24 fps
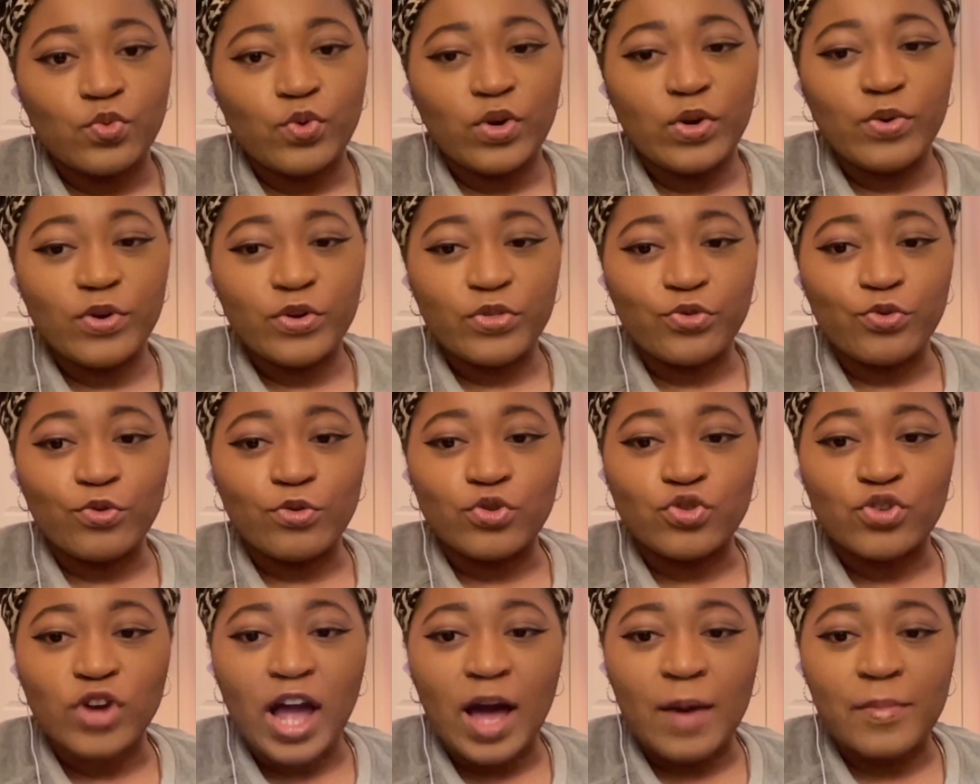We went through
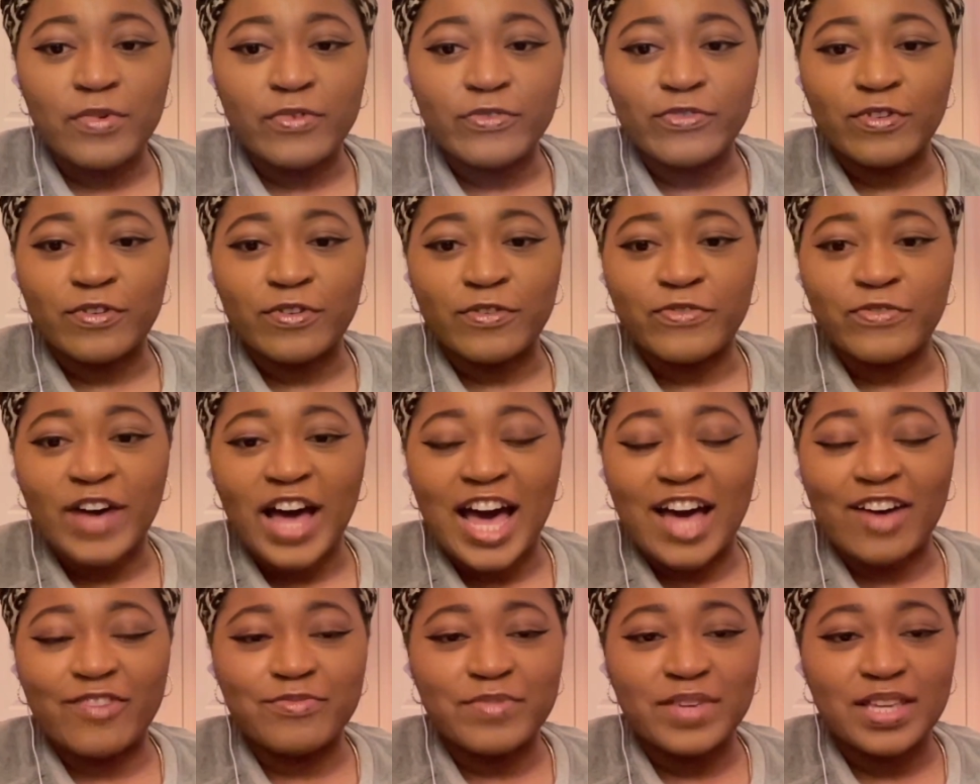trauma for
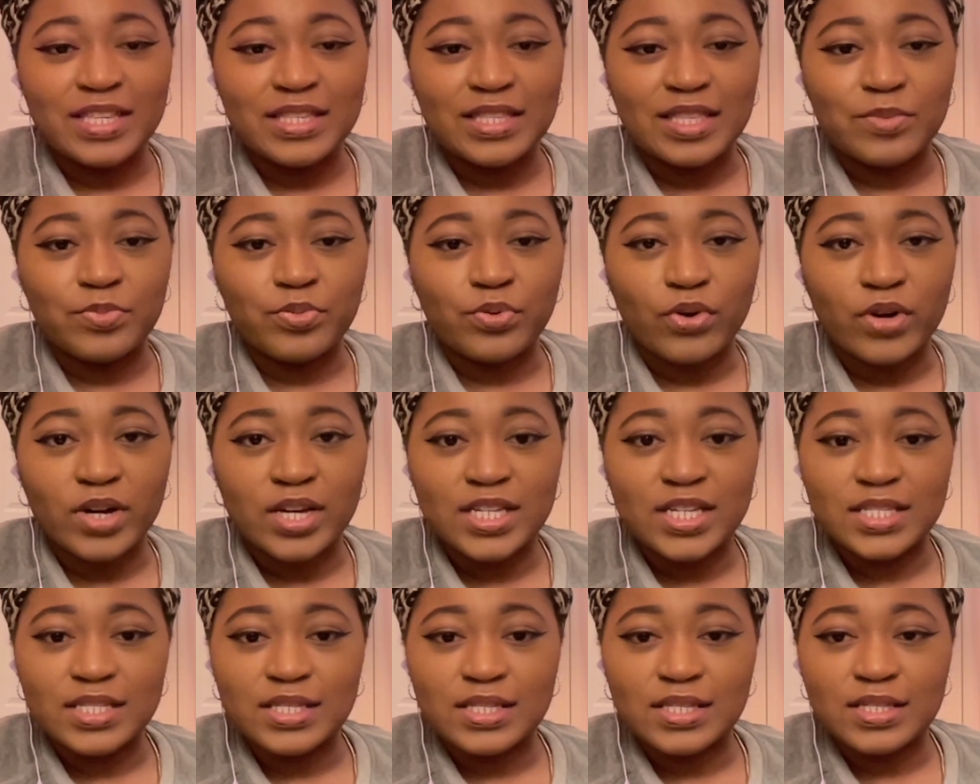5 measly
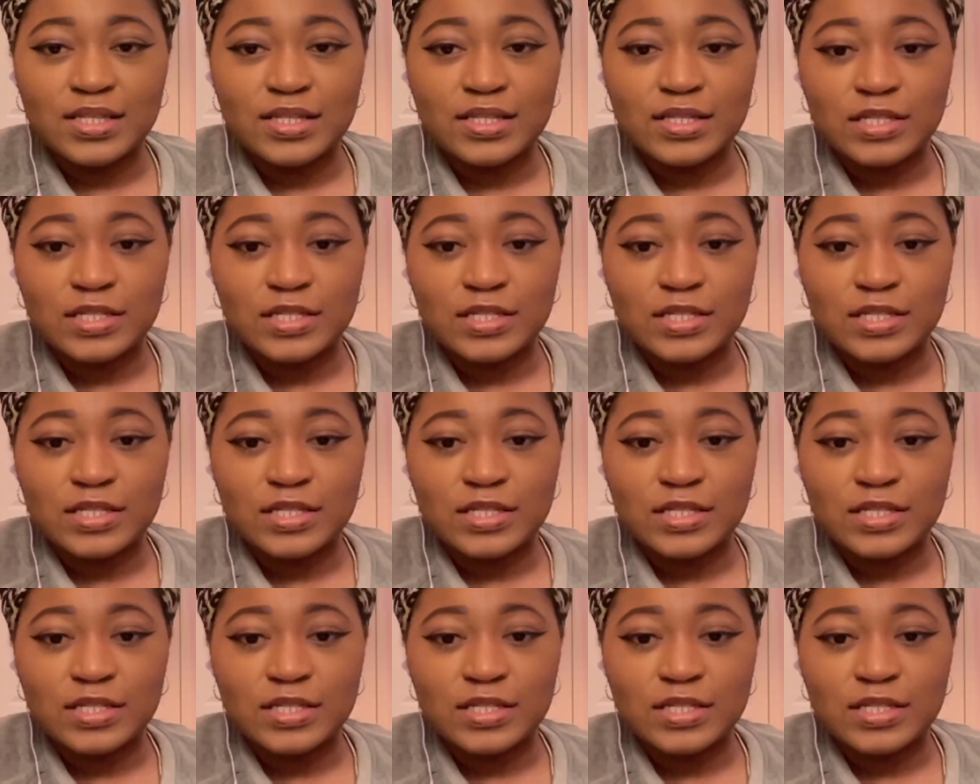points.